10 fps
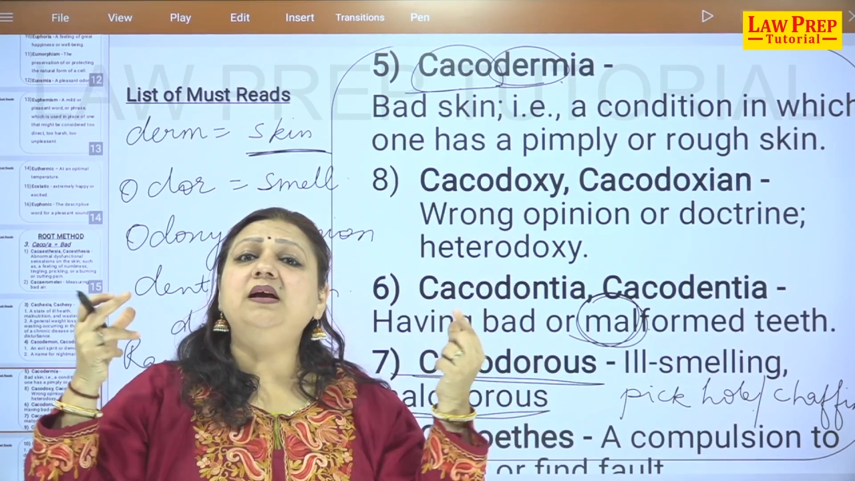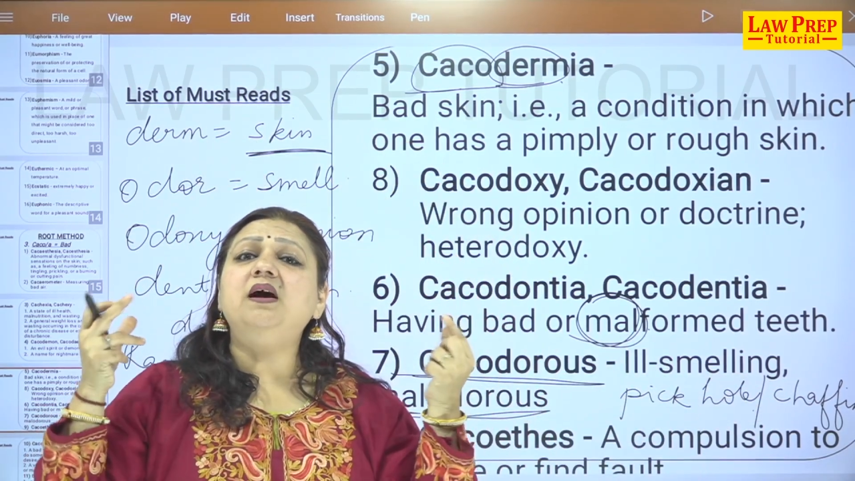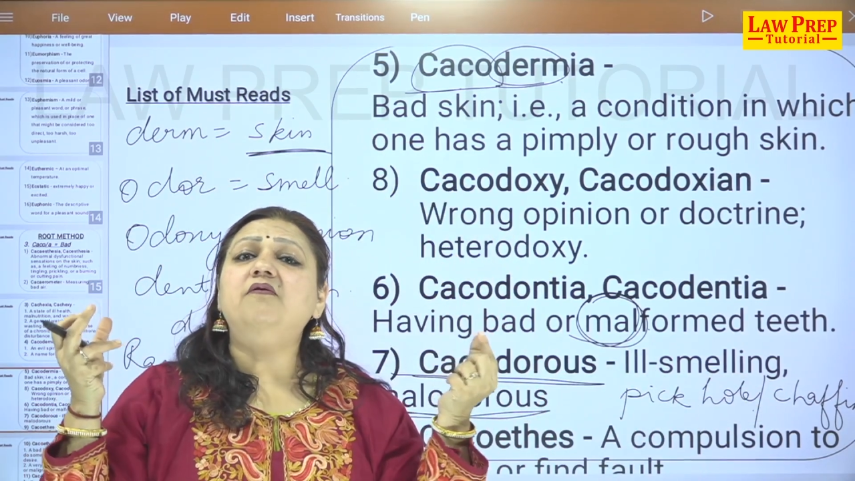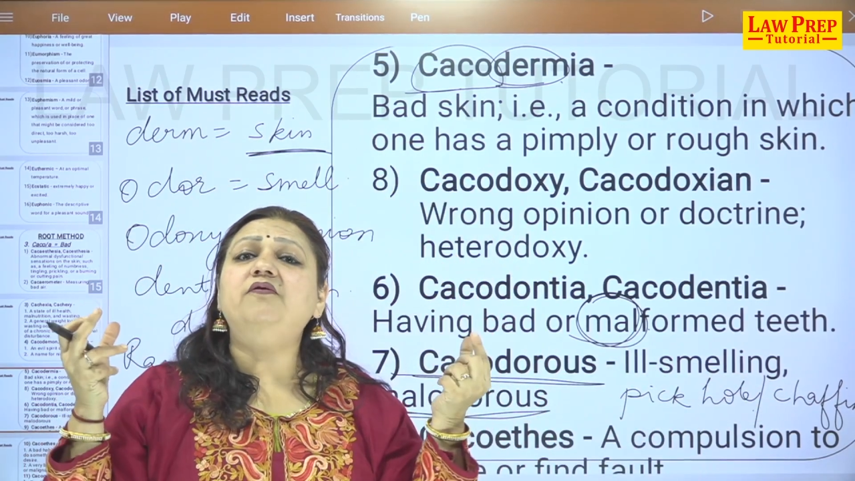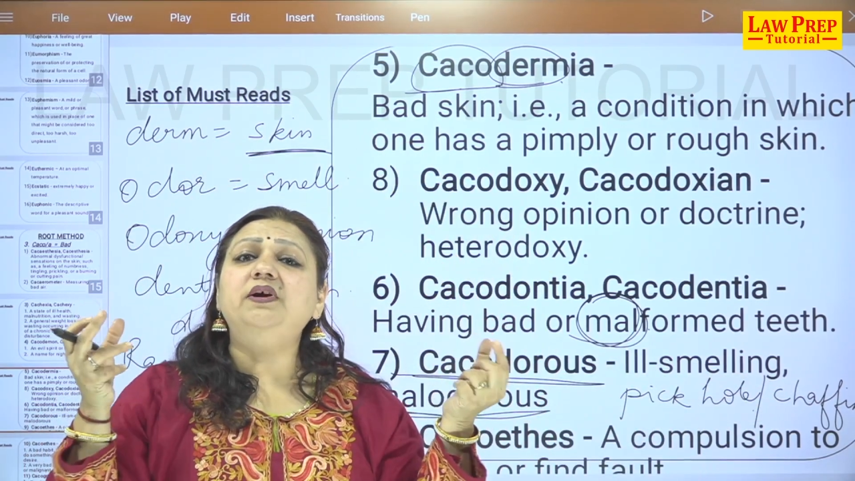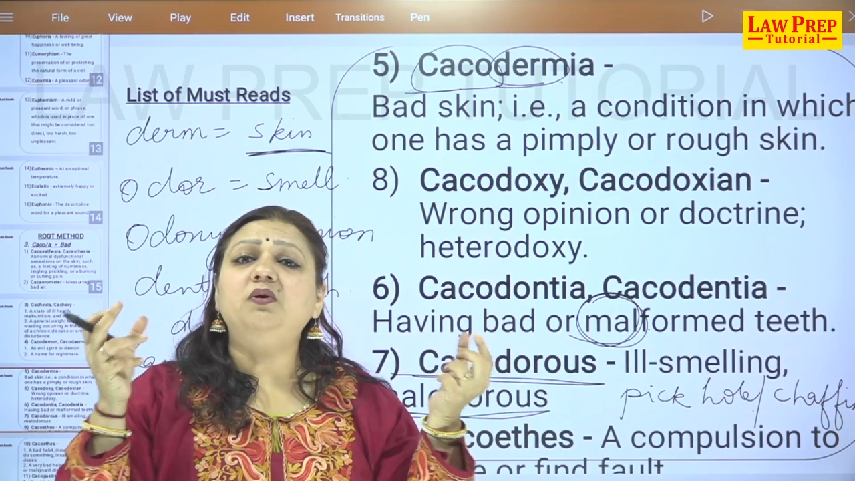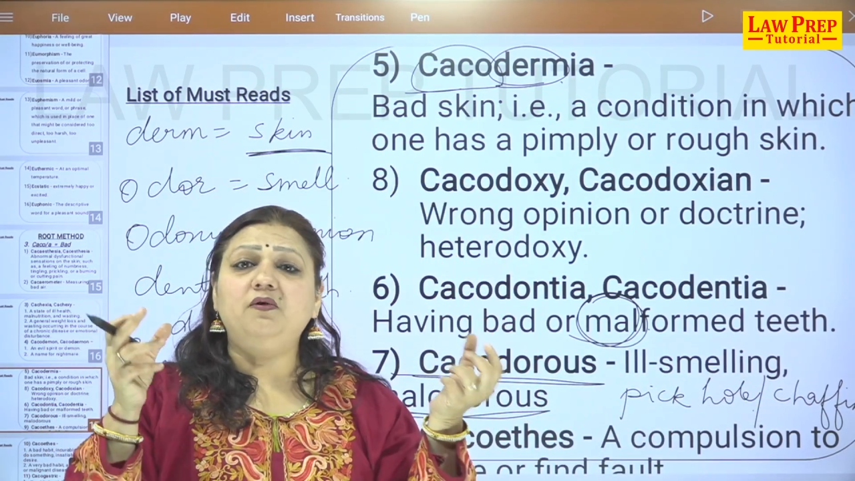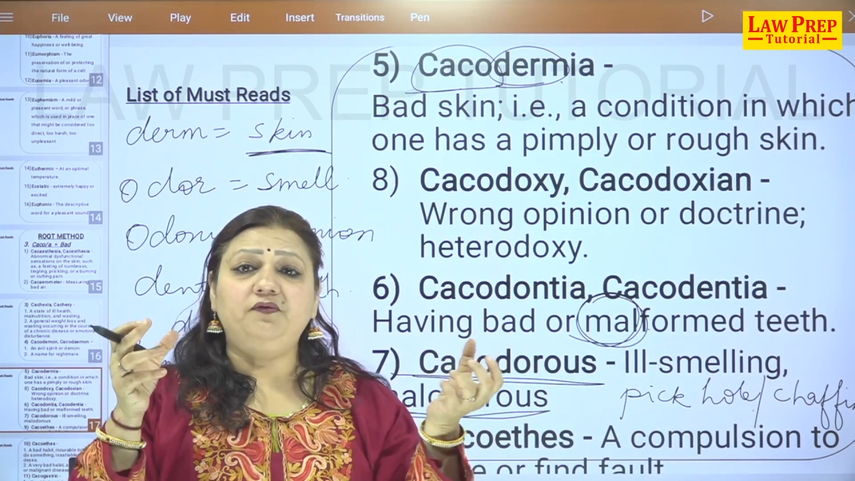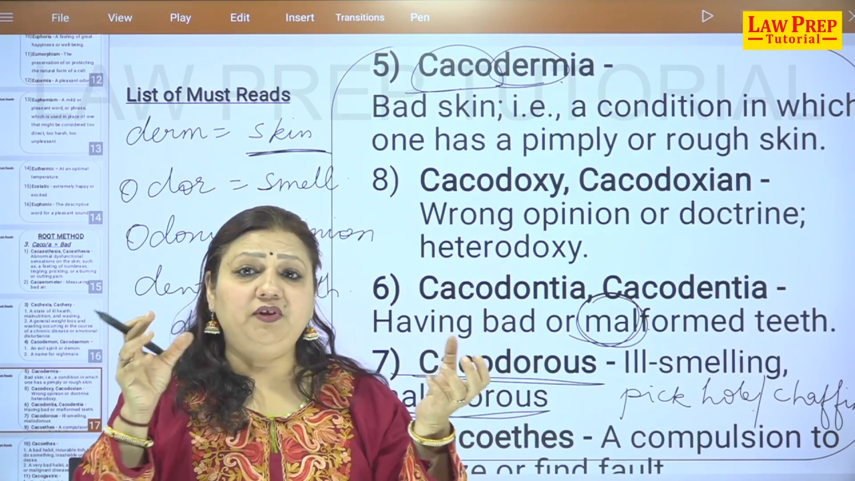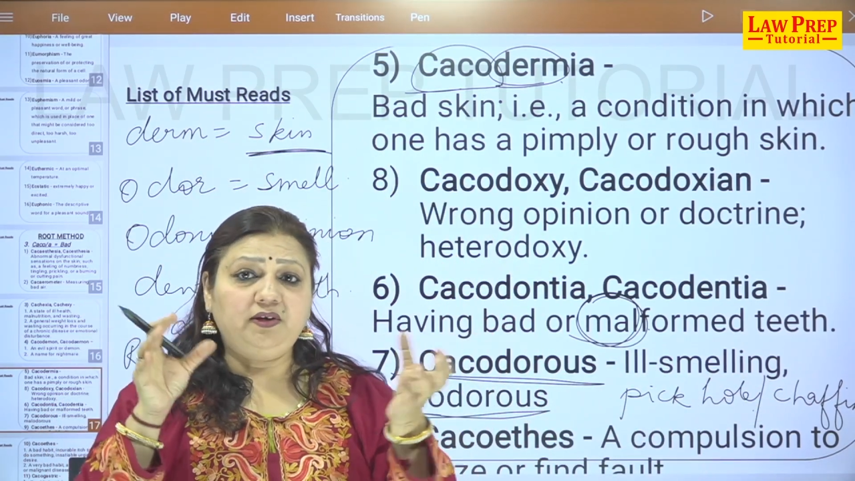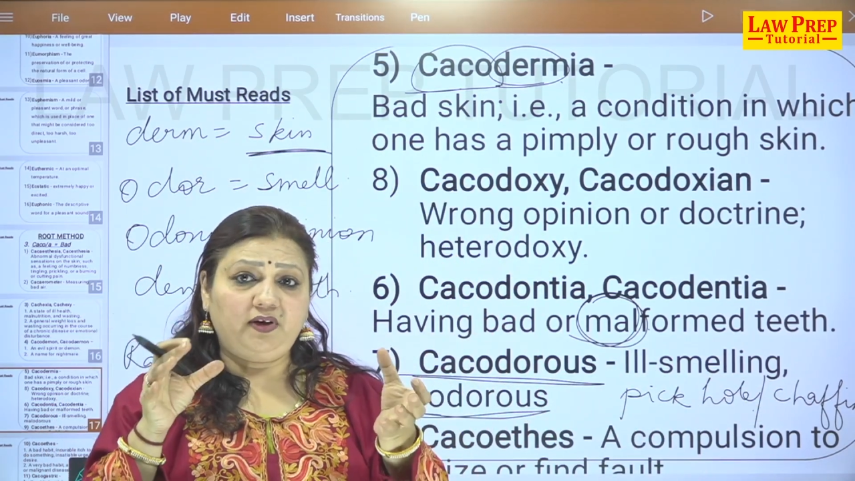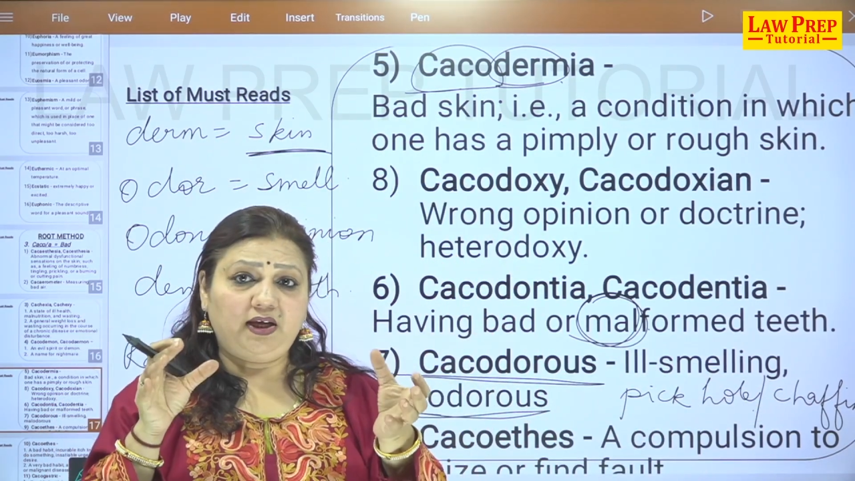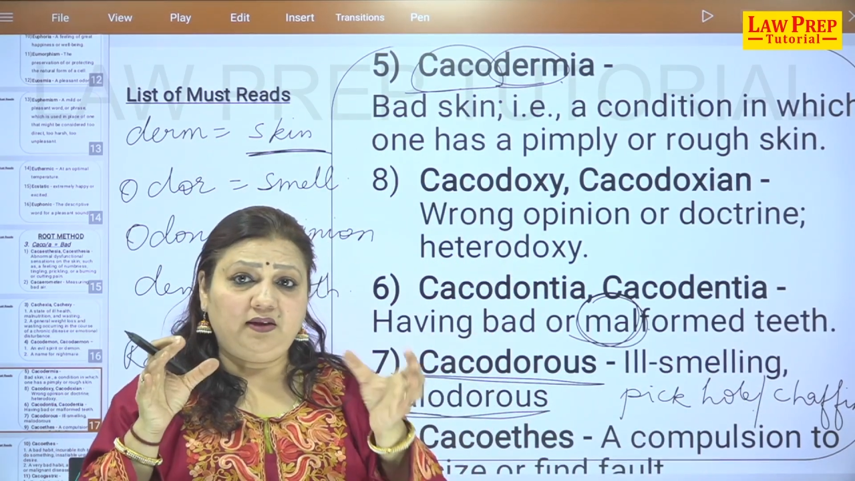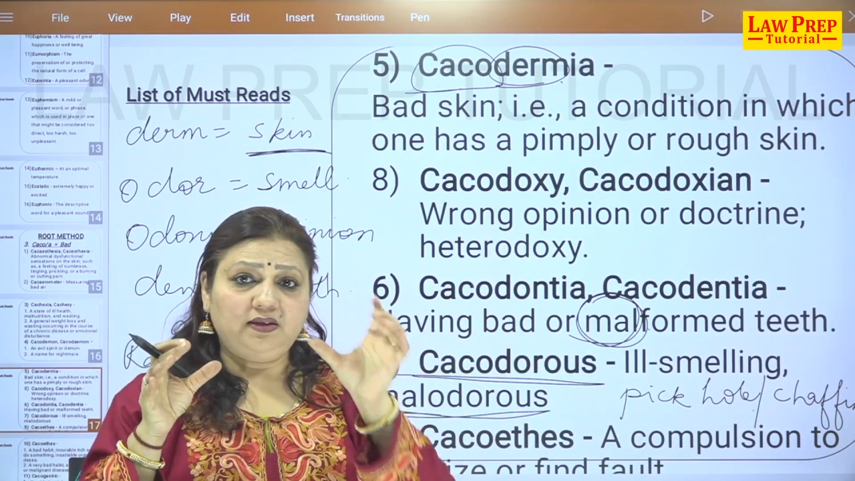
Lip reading: cover of the grain.